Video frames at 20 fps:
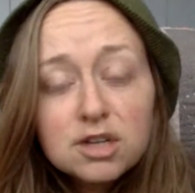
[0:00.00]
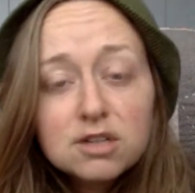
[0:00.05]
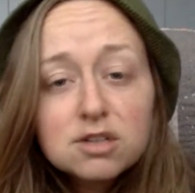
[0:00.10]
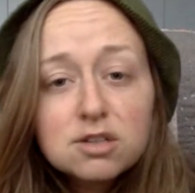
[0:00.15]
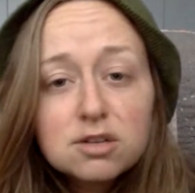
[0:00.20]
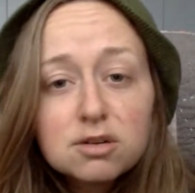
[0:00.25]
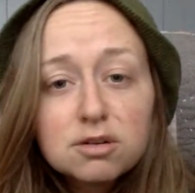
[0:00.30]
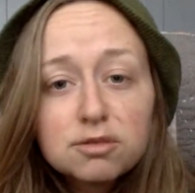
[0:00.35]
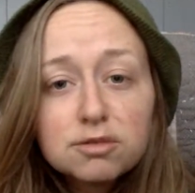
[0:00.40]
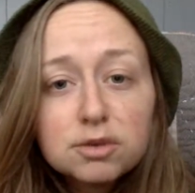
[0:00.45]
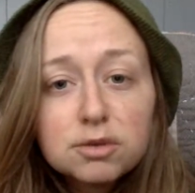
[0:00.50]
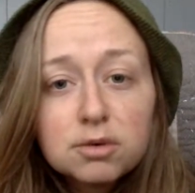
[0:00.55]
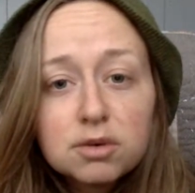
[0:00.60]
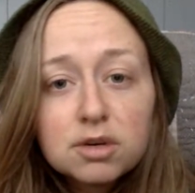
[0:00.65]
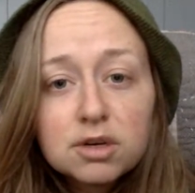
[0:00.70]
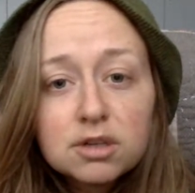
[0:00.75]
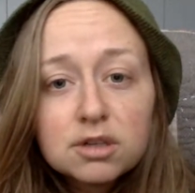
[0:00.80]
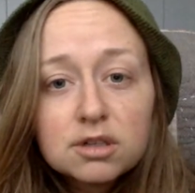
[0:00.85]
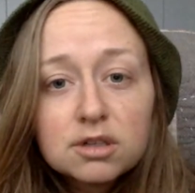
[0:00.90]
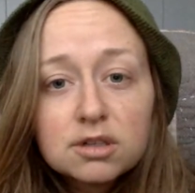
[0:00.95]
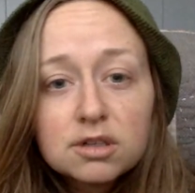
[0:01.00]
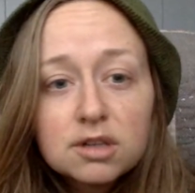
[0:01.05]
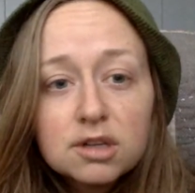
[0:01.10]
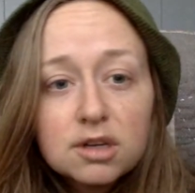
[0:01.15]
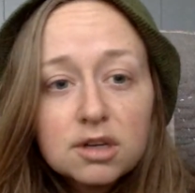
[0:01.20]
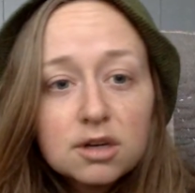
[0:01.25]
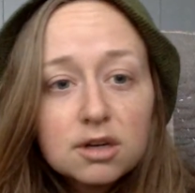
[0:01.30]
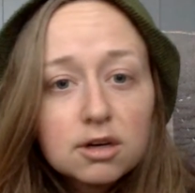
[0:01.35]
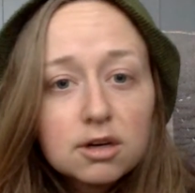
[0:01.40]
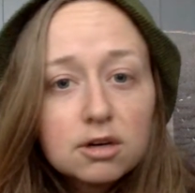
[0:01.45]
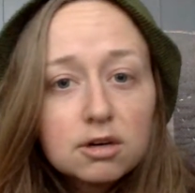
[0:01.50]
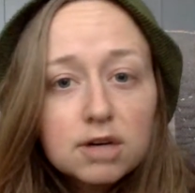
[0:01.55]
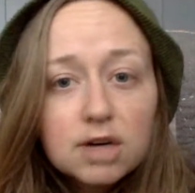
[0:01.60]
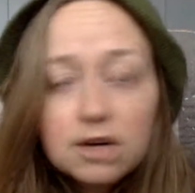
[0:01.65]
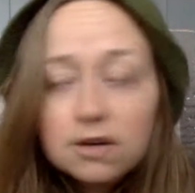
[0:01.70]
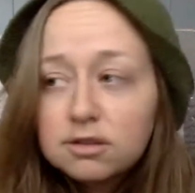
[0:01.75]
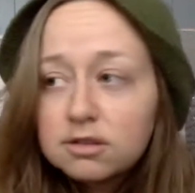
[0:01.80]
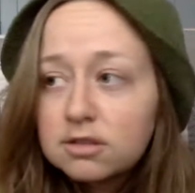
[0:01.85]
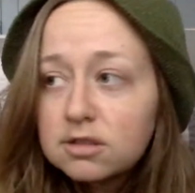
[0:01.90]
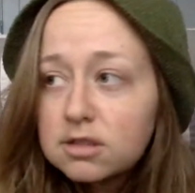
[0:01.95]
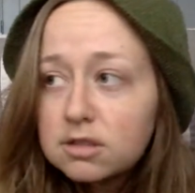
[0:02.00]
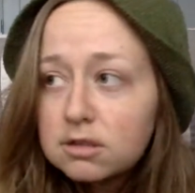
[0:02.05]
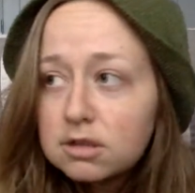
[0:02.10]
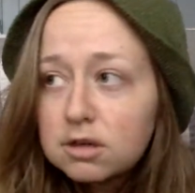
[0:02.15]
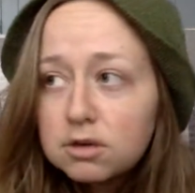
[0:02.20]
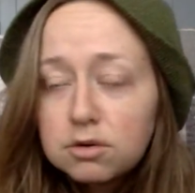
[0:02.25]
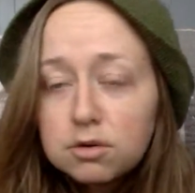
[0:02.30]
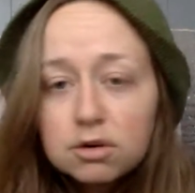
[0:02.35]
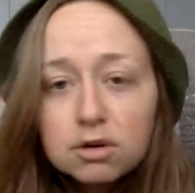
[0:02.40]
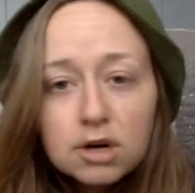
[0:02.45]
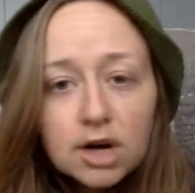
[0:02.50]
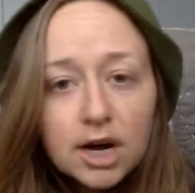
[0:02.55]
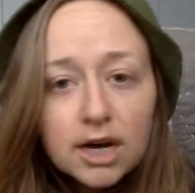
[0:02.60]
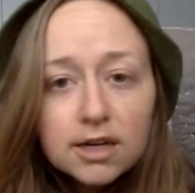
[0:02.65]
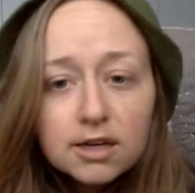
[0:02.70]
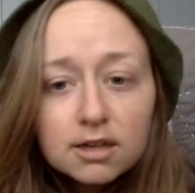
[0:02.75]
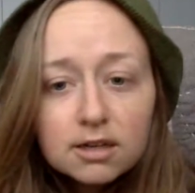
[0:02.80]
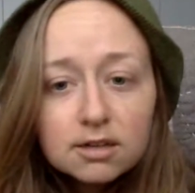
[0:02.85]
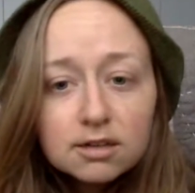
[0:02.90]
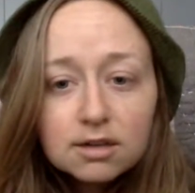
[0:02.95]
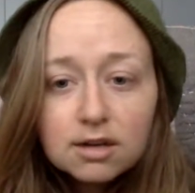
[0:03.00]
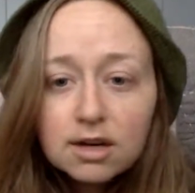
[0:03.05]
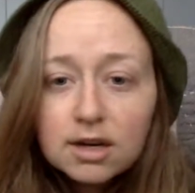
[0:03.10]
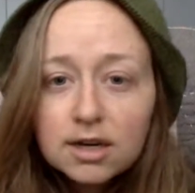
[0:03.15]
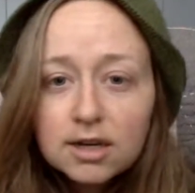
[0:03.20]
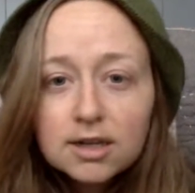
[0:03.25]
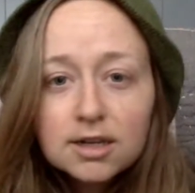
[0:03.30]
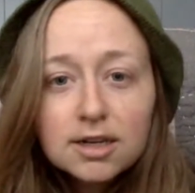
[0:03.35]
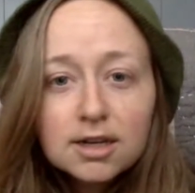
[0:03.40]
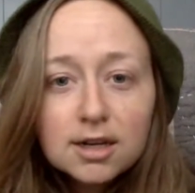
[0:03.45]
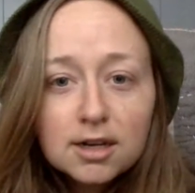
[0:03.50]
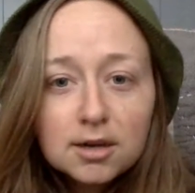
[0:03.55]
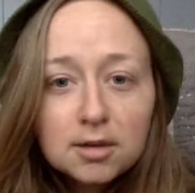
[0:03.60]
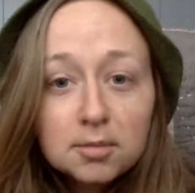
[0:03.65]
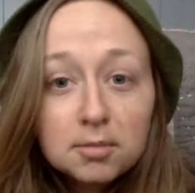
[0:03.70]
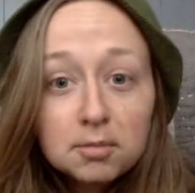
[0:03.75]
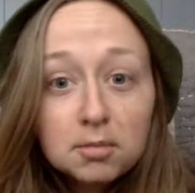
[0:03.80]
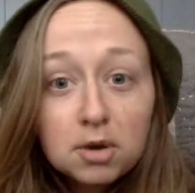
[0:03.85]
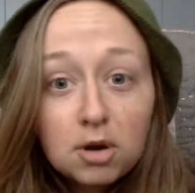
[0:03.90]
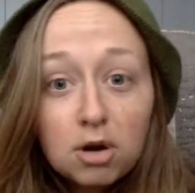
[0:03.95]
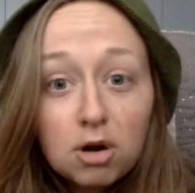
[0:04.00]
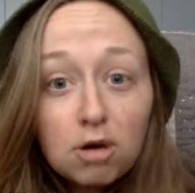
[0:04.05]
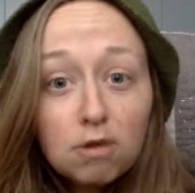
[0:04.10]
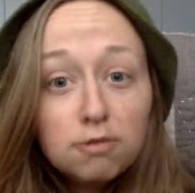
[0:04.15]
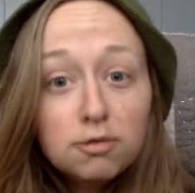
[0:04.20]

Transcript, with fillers: So if you want to go out and do a cool hike, I am all